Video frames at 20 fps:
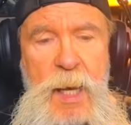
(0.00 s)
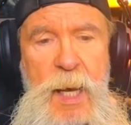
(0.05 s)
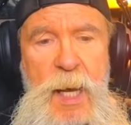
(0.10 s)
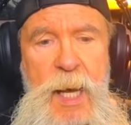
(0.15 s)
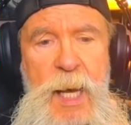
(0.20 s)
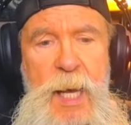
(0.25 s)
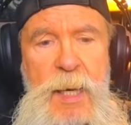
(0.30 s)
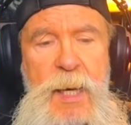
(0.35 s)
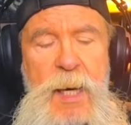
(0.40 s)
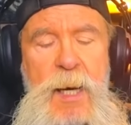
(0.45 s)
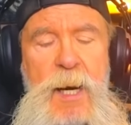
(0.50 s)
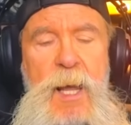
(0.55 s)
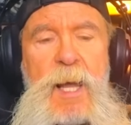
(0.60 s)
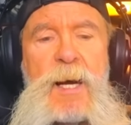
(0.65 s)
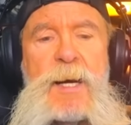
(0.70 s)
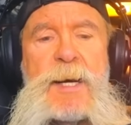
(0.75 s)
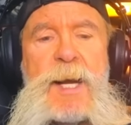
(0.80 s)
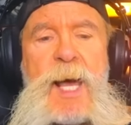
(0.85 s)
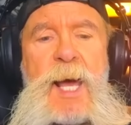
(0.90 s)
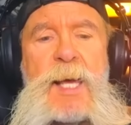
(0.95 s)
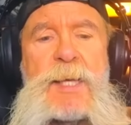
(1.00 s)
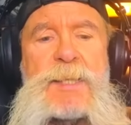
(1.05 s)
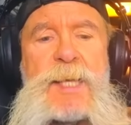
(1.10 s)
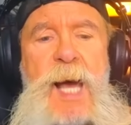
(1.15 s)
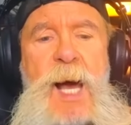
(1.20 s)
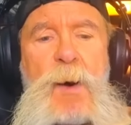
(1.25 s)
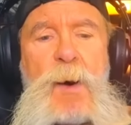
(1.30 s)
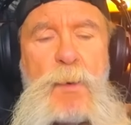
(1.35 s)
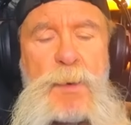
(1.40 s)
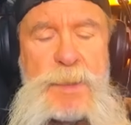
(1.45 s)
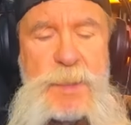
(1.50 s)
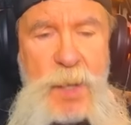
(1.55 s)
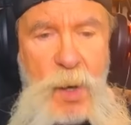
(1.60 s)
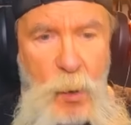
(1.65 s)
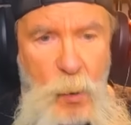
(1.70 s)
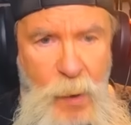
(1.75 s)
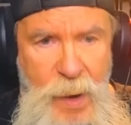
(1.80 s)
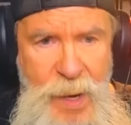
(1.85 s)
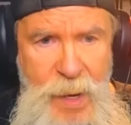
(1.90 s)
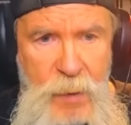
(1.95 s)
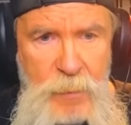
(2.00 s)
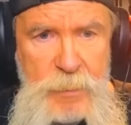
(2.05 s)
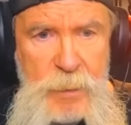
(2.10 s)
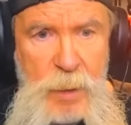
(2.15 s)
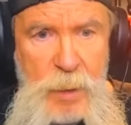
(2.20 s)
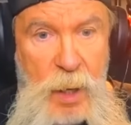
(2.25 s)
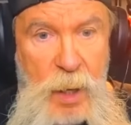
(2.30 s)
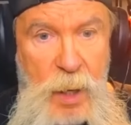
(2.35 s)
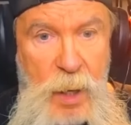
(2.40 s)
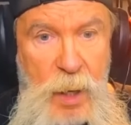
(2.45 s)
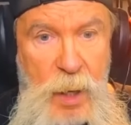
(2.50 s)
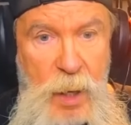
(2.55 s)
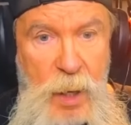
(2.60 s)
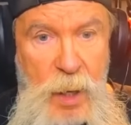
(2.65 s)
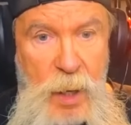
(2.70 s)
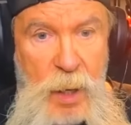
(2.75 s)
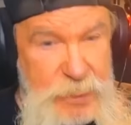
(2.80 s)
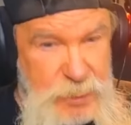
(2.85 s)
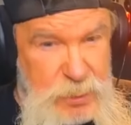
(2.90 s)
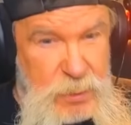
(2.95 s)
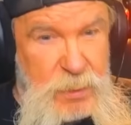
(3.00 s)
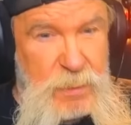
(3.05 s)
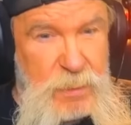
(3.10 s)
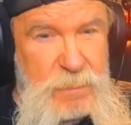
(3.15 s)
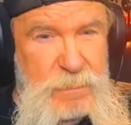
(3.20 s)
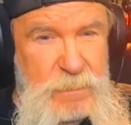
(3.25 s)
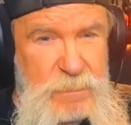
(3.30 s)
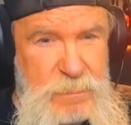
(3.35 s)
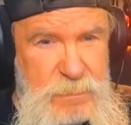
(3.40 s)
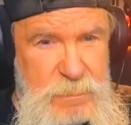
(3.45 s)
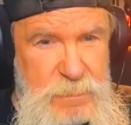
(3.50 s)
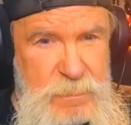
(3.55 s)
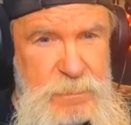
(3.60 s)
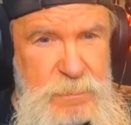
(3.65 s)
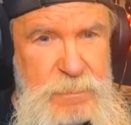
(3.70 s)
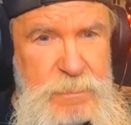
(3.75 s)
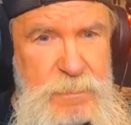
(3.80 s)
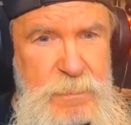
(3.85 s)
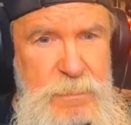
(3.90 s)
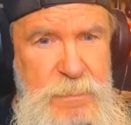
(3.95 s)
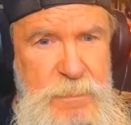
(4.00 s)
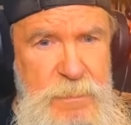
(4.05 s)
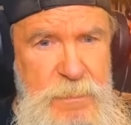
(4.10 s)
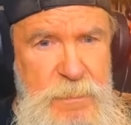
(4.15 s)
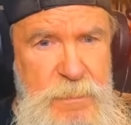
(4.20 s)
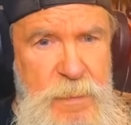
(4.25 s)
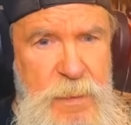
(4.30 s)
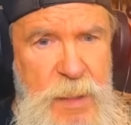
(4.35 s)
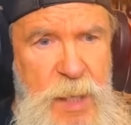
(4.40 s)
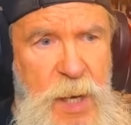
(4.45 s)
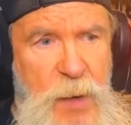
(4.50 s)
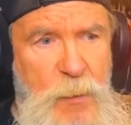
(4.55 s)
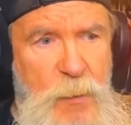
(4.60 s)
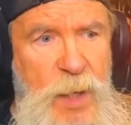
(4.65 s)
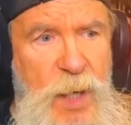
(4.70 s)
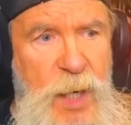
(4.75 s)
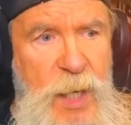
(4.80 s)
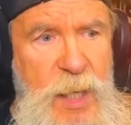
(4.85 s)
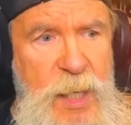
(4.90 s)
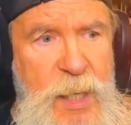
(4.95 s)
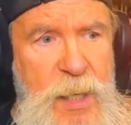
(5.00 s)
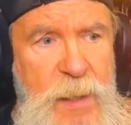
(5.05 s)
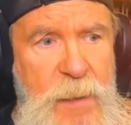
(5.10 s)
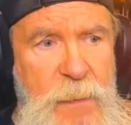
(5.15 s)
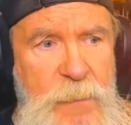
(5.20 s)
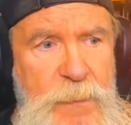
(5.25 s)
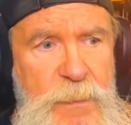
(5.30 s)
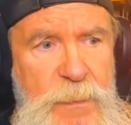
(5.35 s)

And a lot of days I would go out. A lot of weeks, I would leave